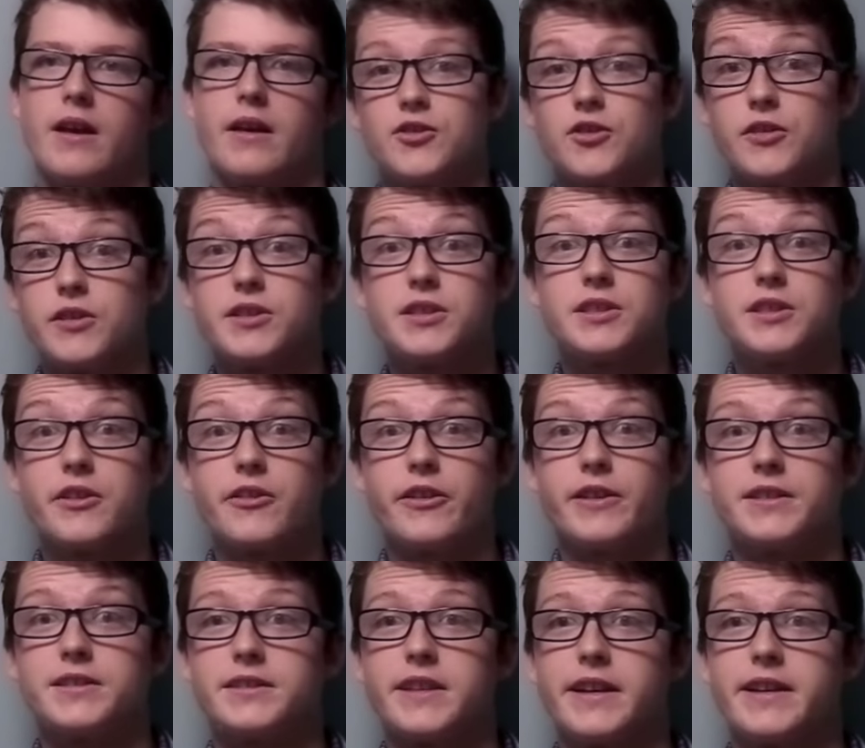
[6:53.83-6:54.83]
So this
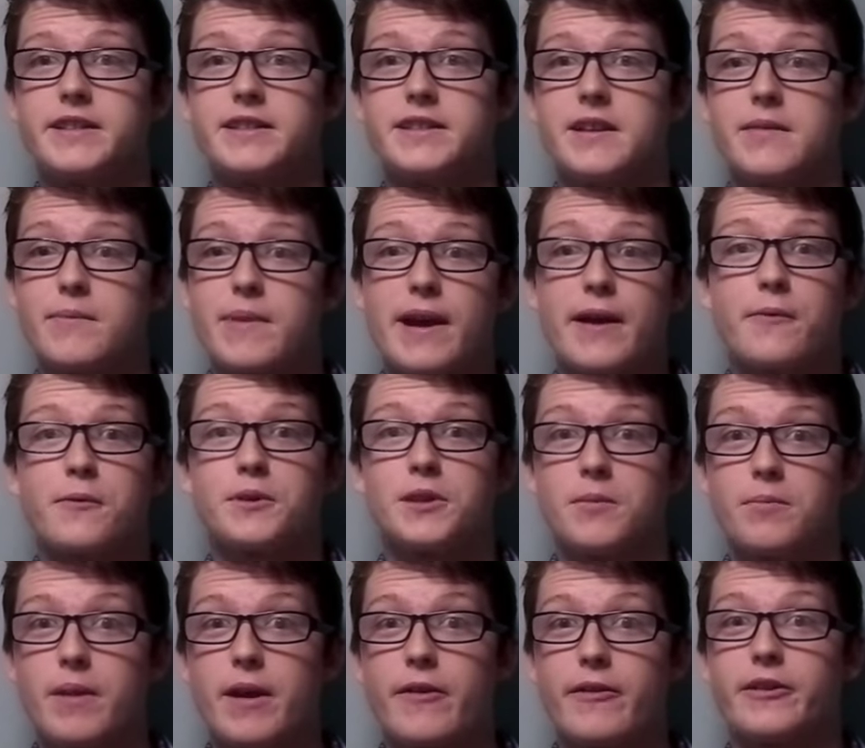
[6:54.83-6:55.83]
theory states that back when
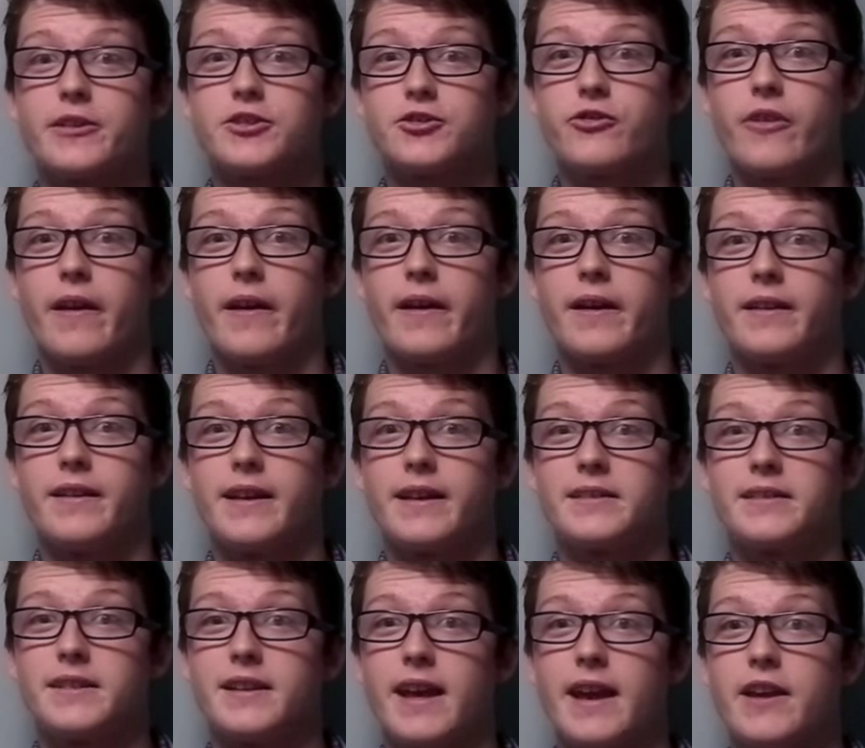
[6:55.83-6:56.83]
the Bering Strait
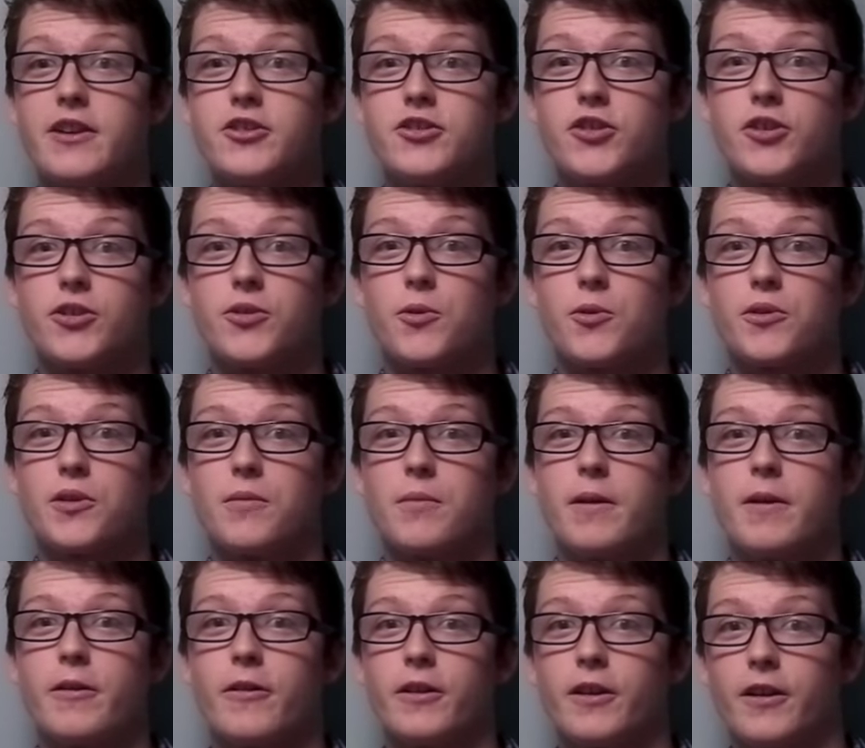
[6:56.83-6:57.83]
connected Asia and North
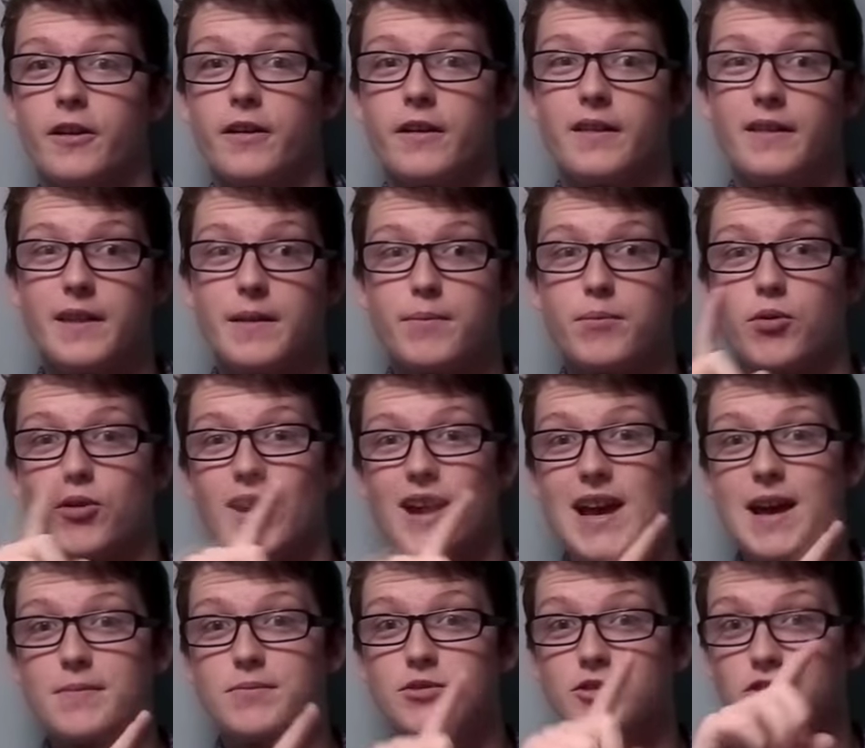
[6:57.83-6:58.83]
America, that
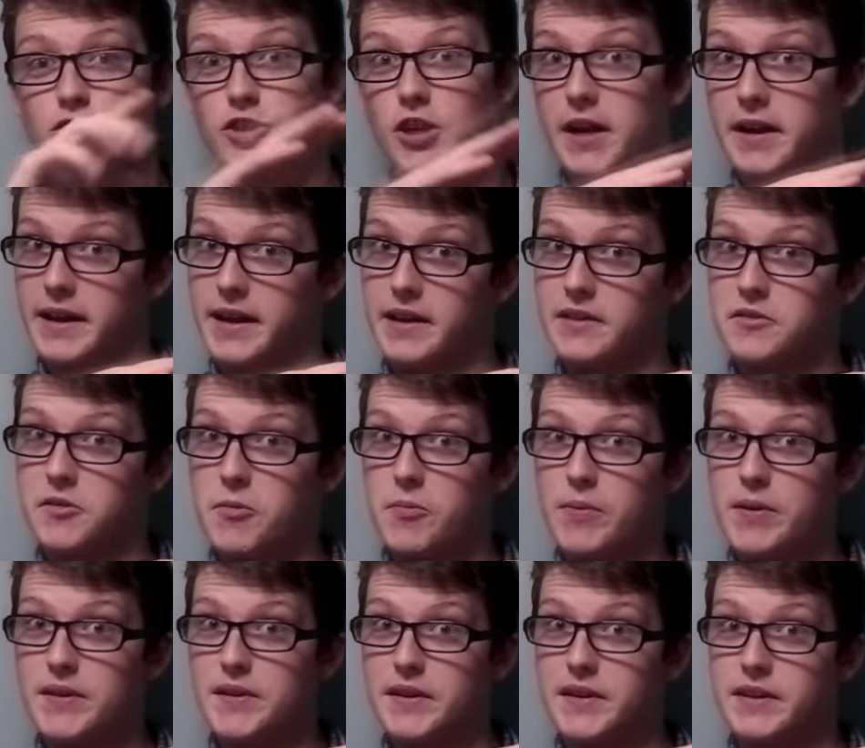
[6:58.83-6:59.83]
perhaps
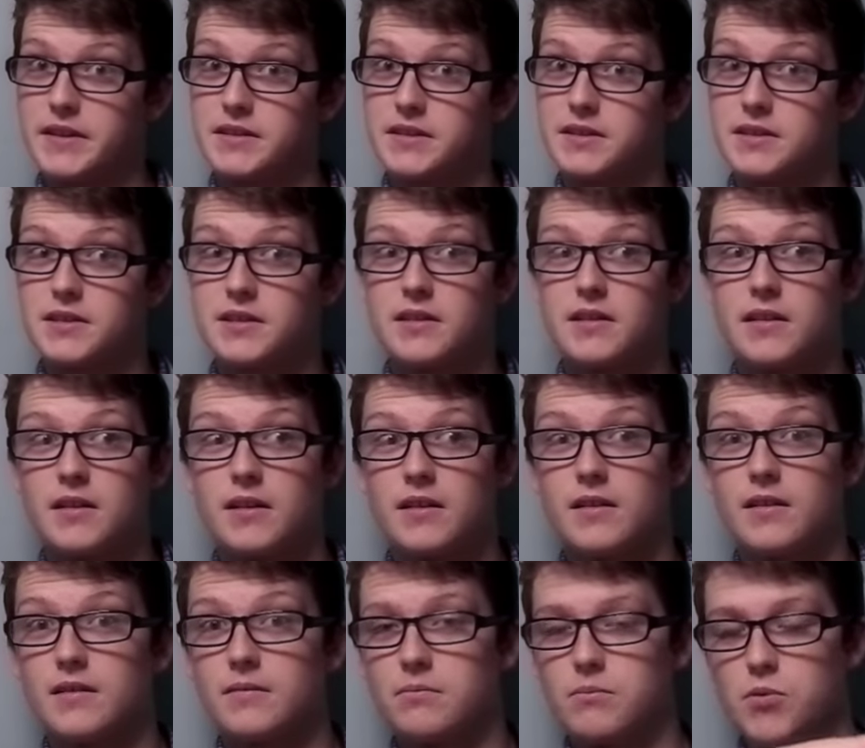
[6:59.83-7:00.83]
Gigantopithecus
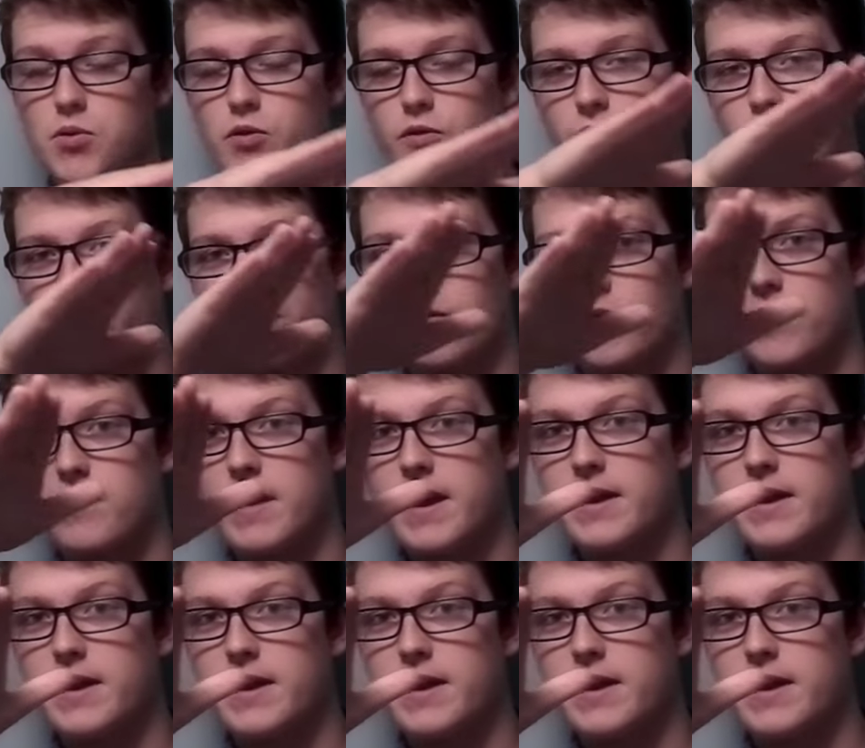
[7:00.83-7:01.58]
moved from